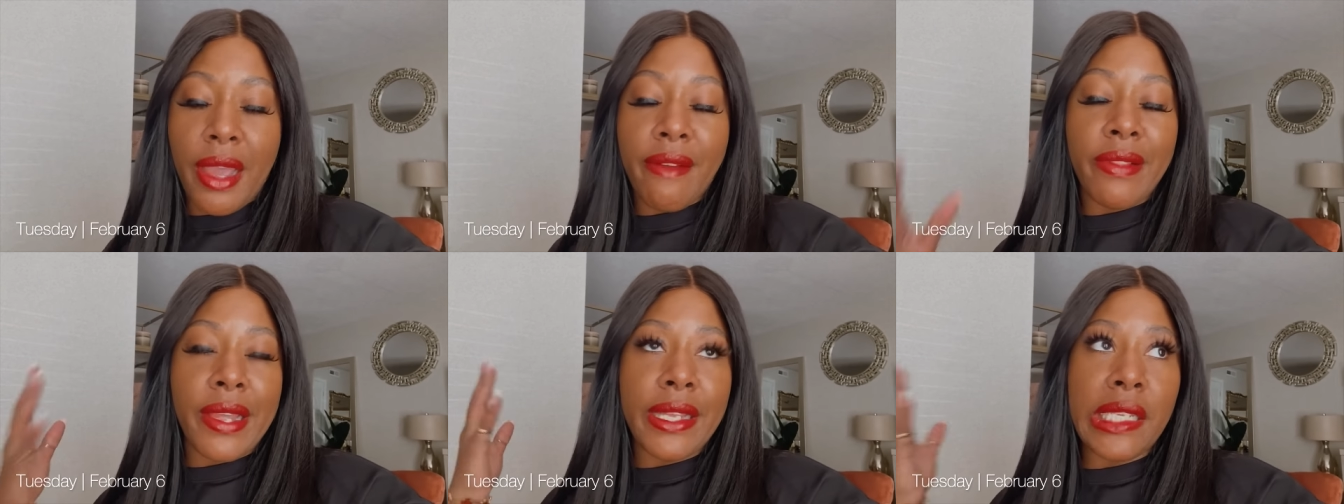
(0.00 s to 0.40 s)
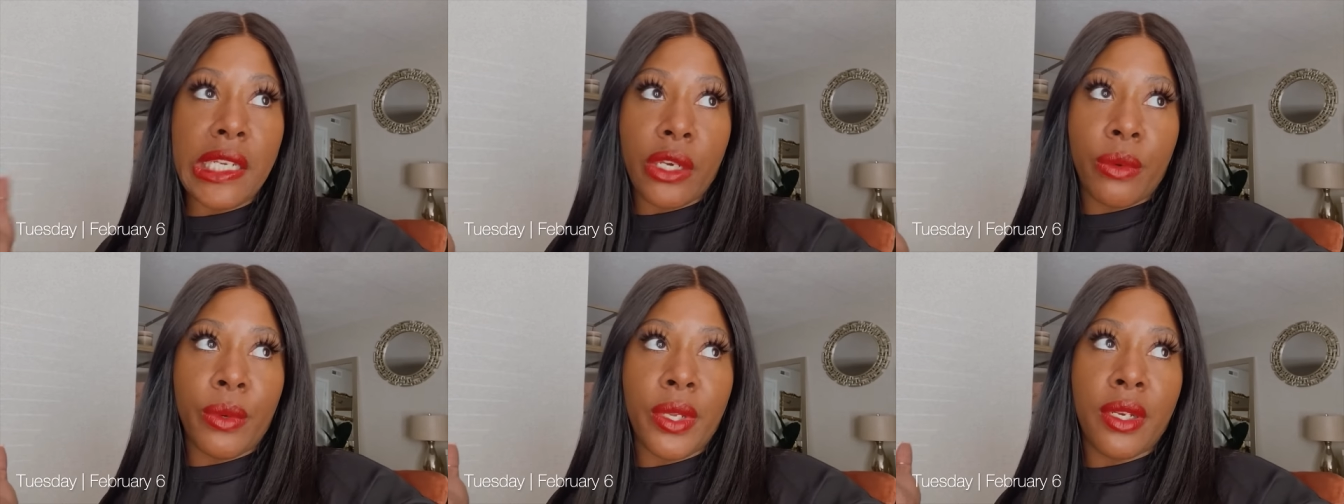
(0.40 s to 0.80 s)
I had like
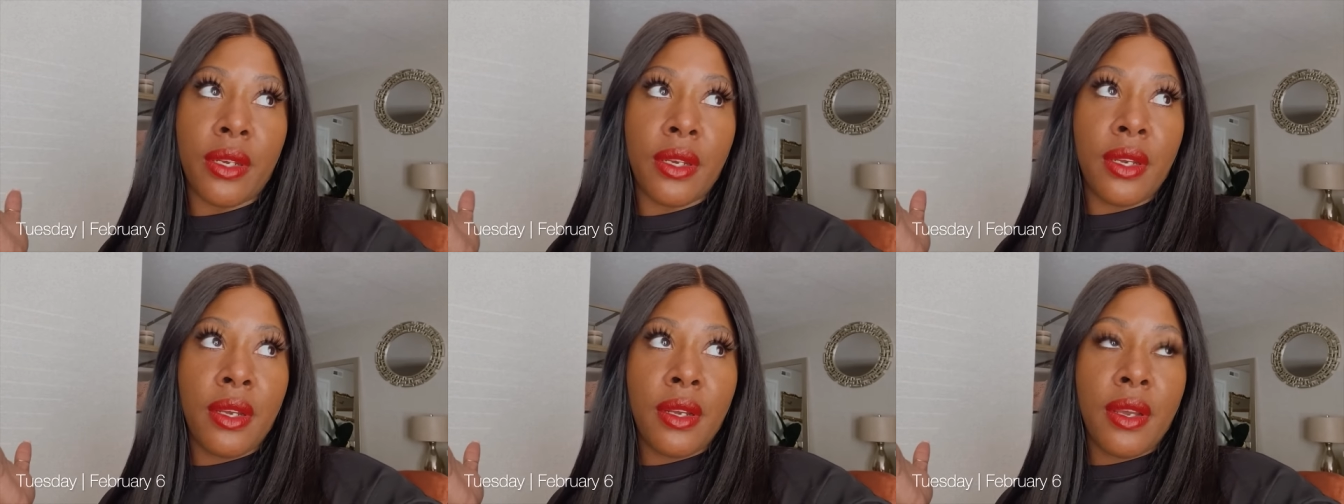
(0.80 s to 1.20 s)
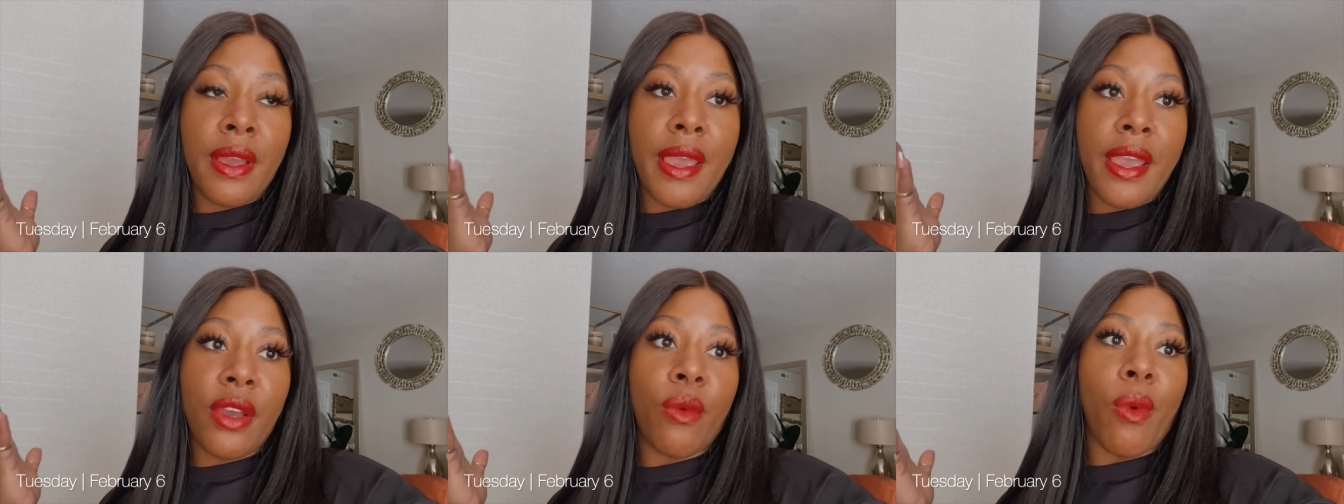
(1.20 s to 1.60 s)
liquid
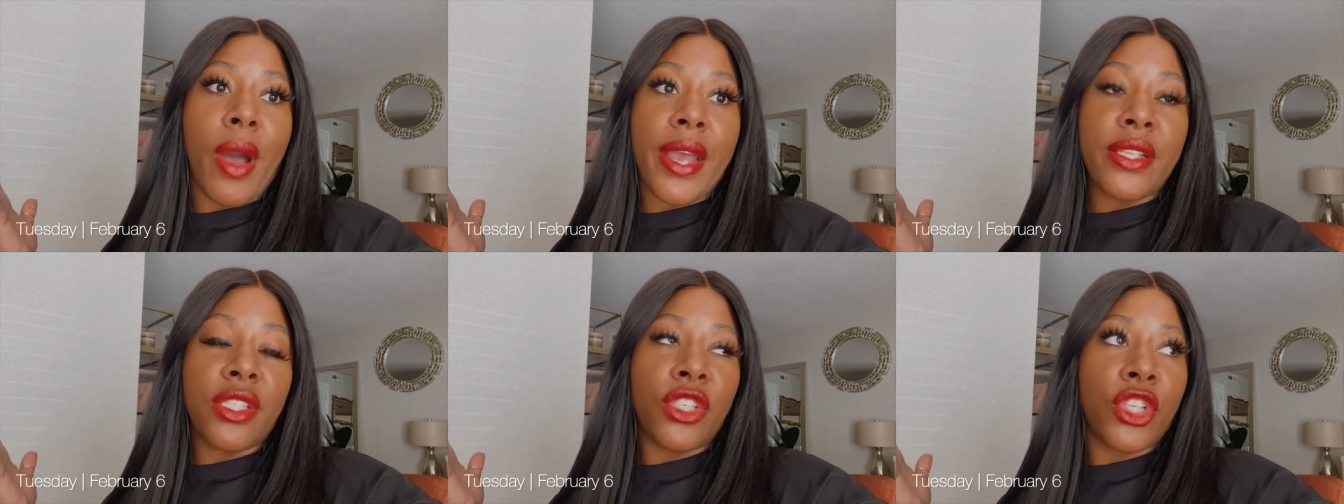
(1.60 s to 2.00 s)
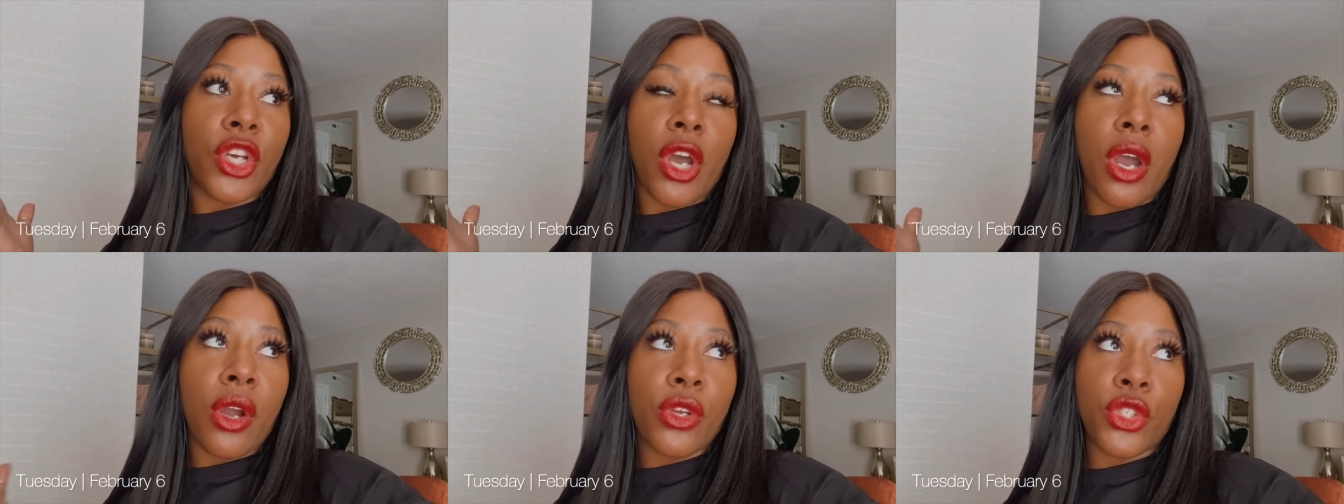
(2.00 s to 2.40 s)
egg whites in
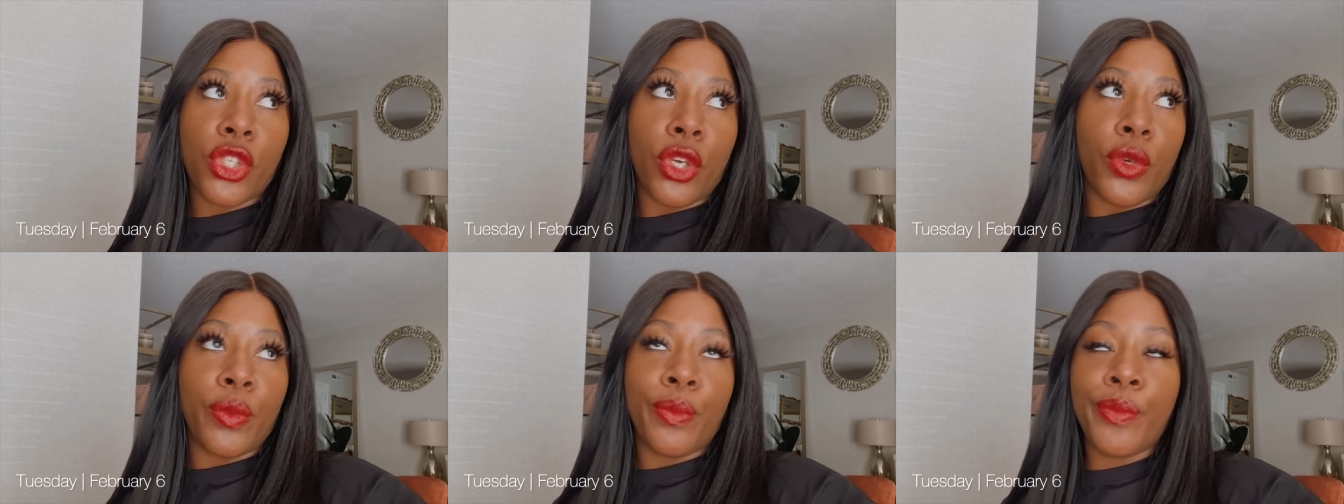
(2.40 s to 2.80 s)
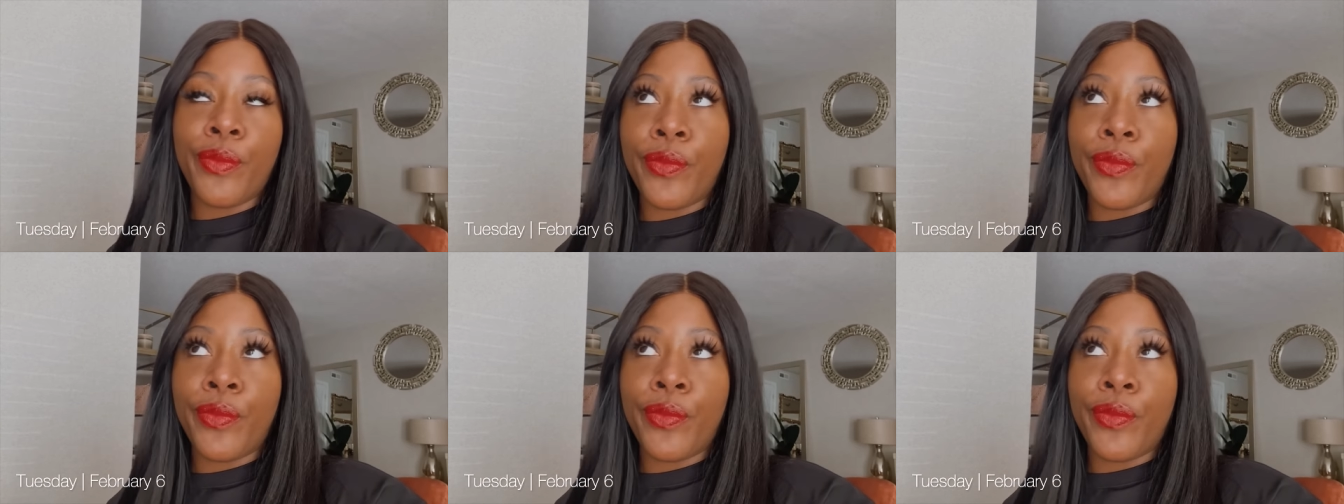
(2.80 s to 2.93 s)
the car, so